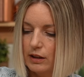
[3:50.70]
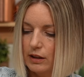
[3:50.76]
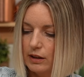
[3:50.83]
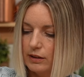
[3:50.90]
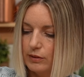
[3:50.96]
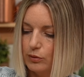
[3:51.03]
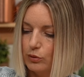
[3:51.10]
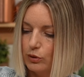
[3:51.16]

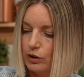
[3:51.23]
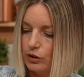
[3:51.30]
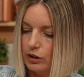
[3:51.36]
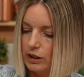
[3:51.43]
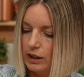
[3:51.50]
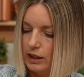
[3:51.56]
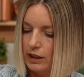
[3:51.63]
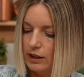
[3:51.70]
Is real
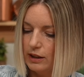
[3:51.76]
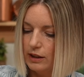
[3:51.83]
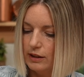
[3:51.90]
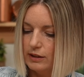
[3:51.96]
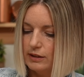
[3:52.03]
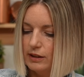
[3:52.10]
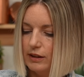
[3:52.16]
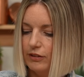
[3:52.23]
key
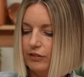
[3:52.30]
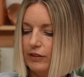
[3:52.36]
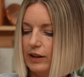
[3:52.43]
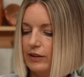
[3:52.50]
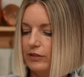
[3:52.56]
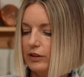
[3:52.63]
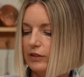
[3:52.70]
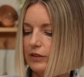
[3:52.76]
to the
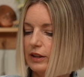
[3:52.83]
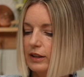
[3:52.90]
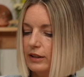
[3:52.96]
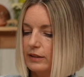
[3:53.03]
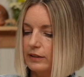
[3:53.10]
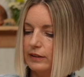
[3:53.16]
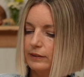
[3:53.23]
flavor of this.